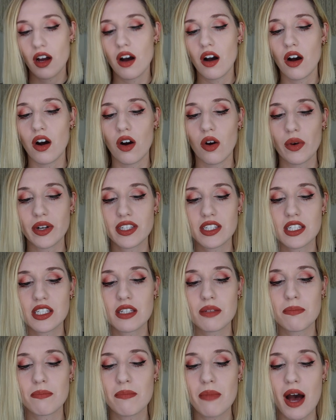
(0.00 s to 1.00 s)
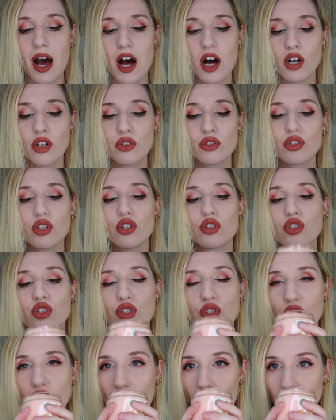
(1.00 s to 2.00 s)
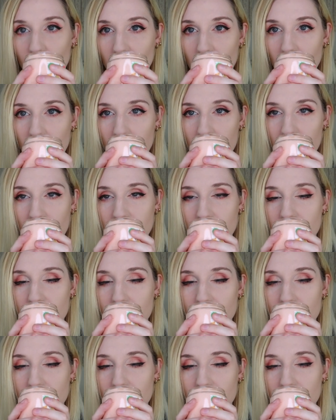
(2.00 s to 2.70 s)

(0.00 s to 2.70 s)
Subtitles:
Oh, it smells so good.